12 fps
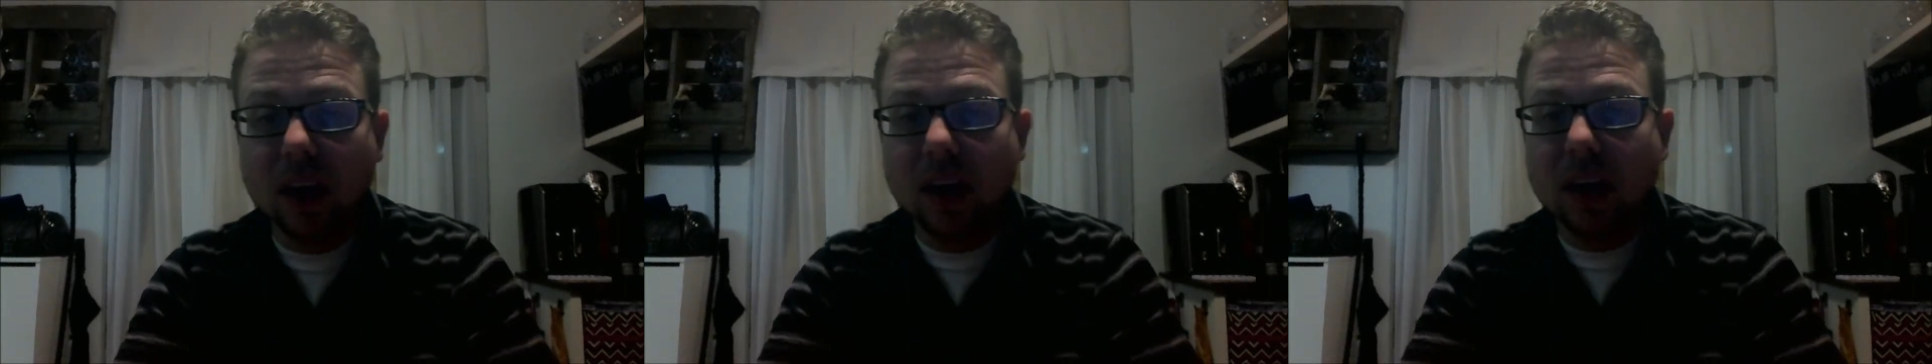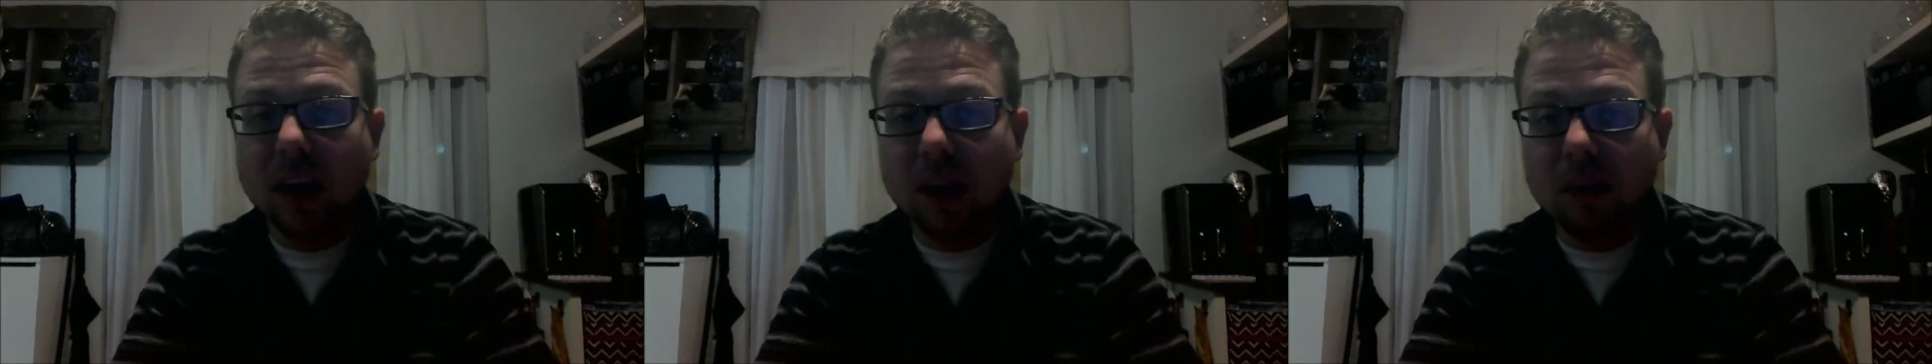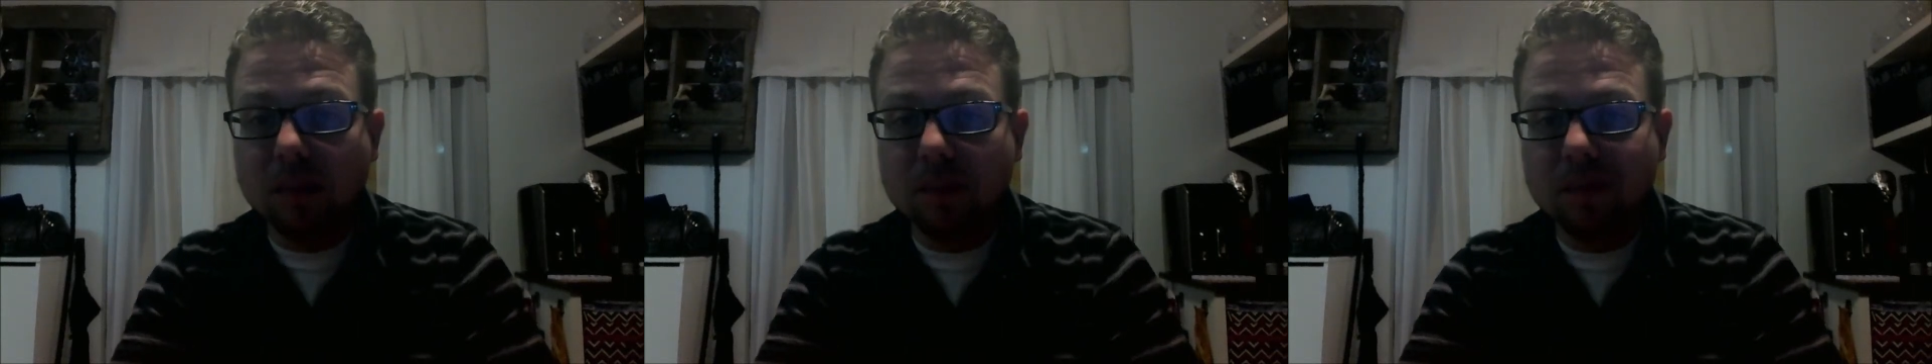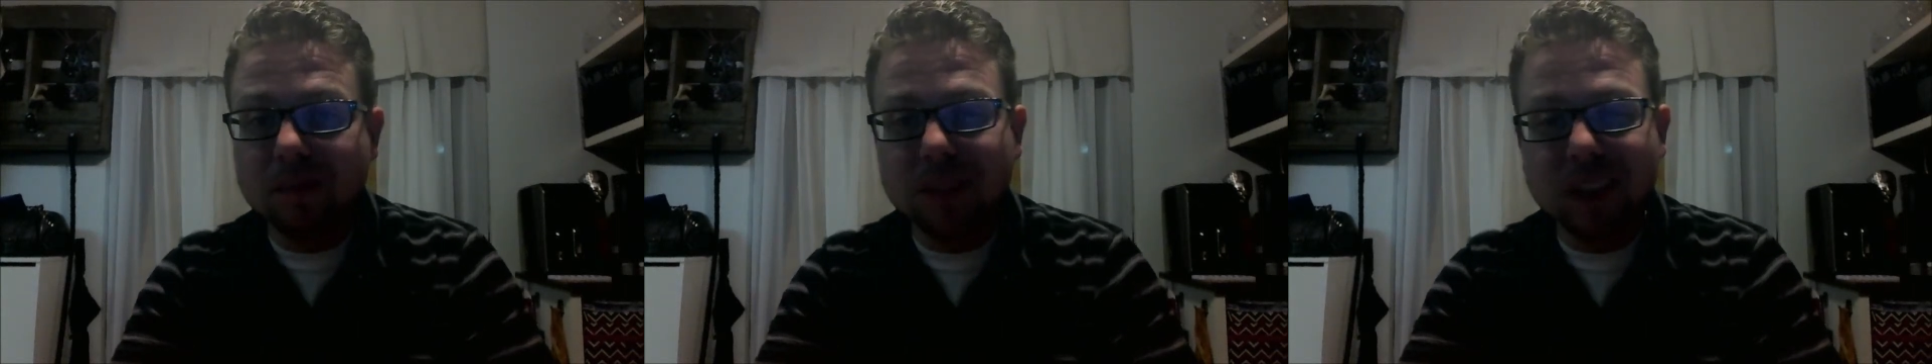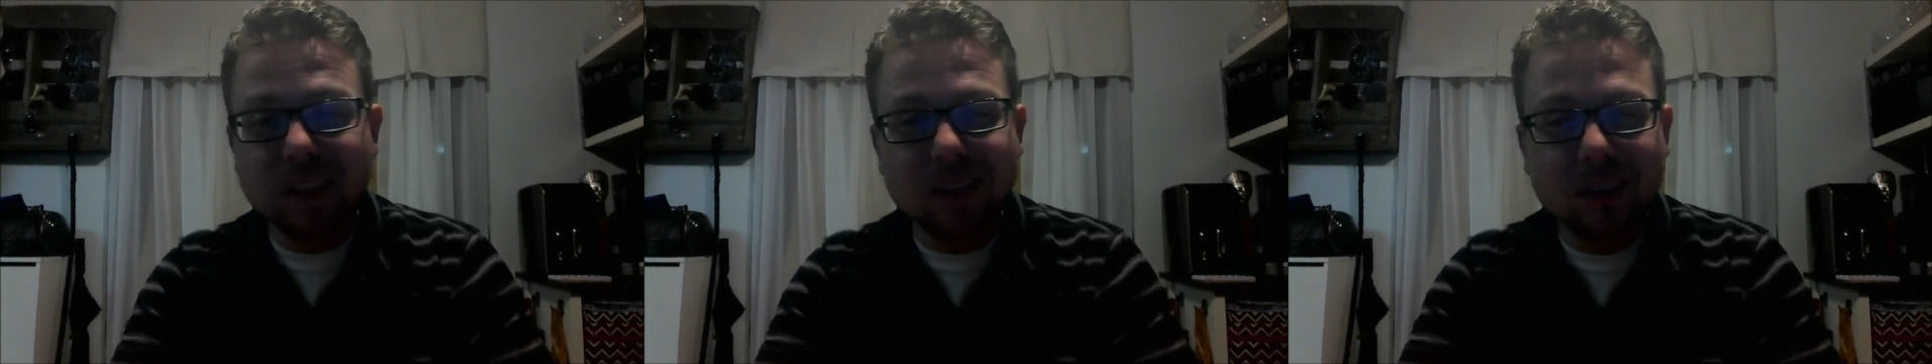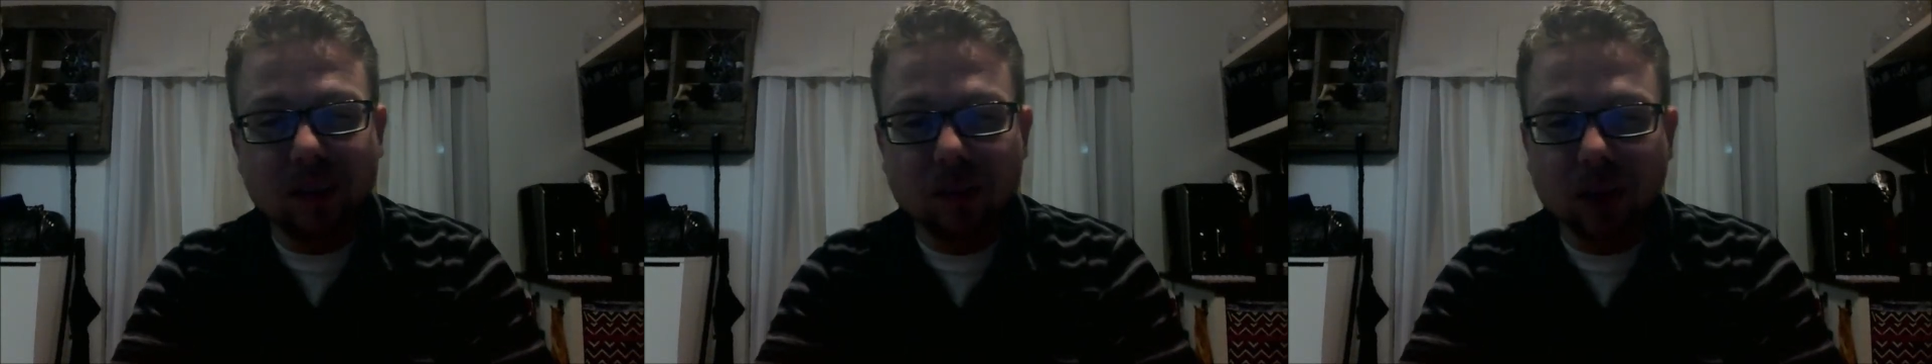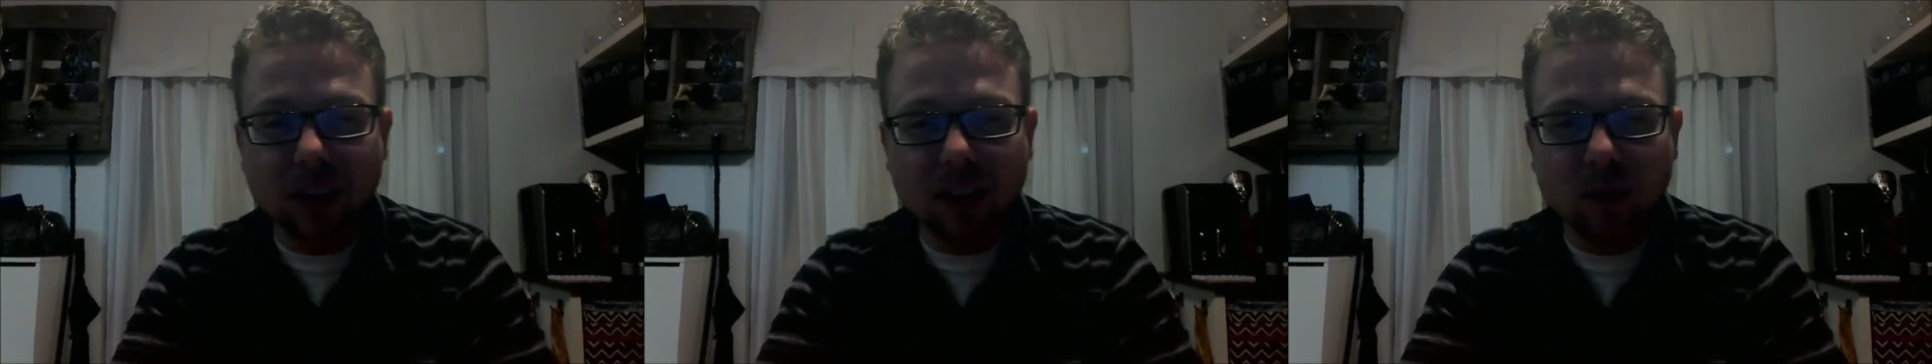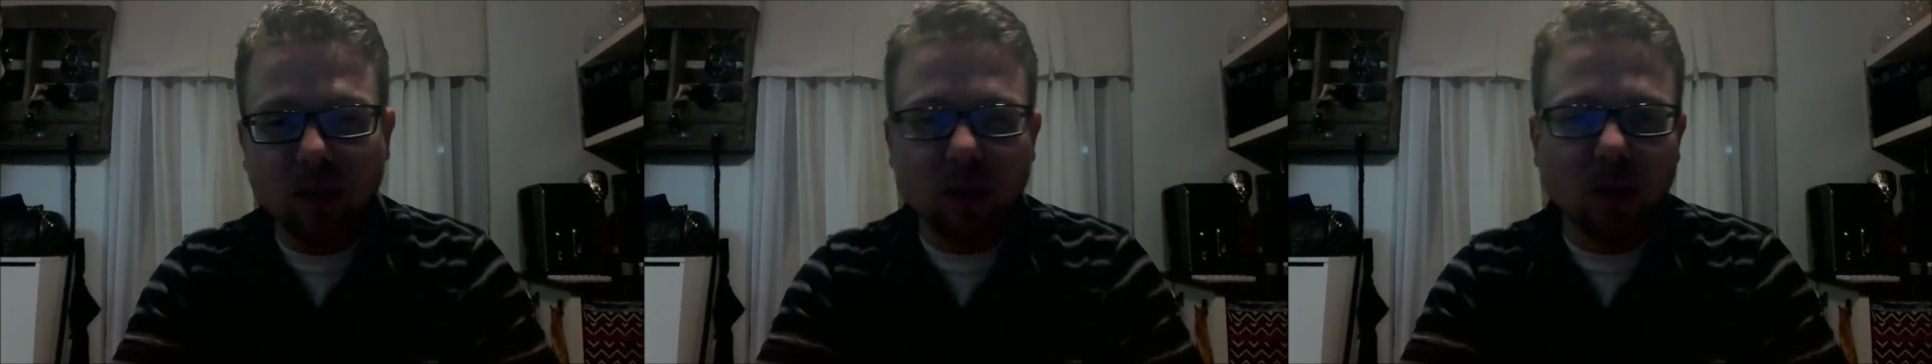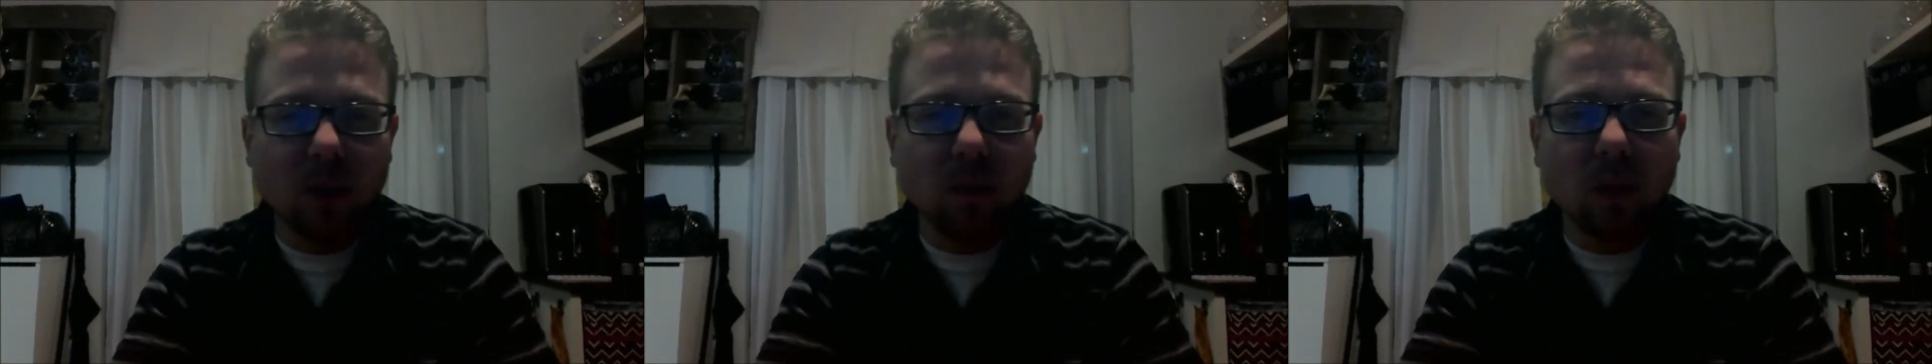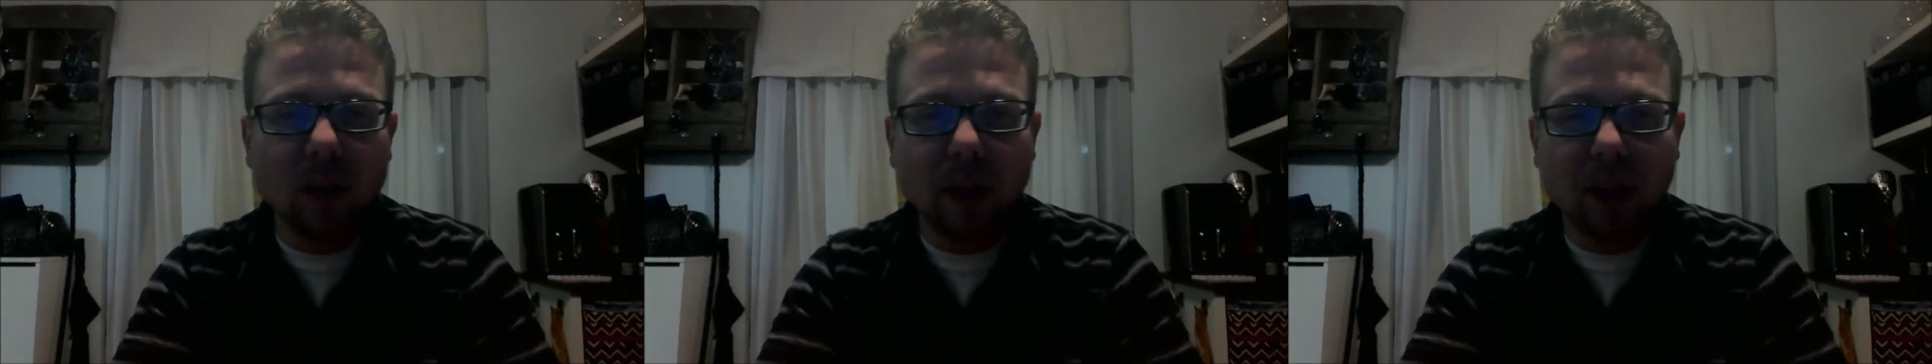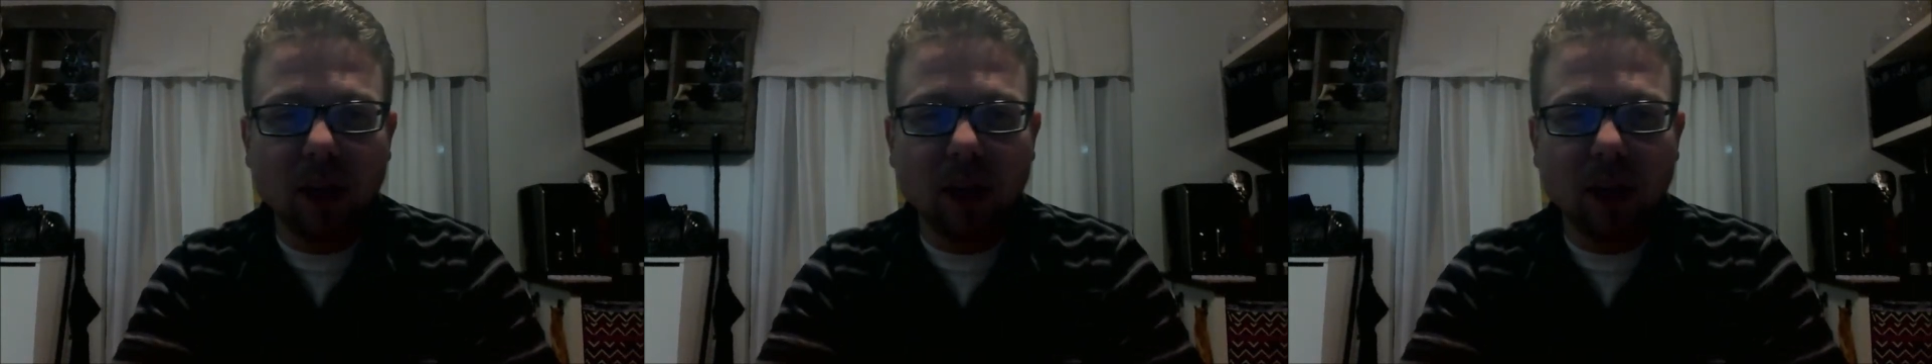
That seemed like they were a little more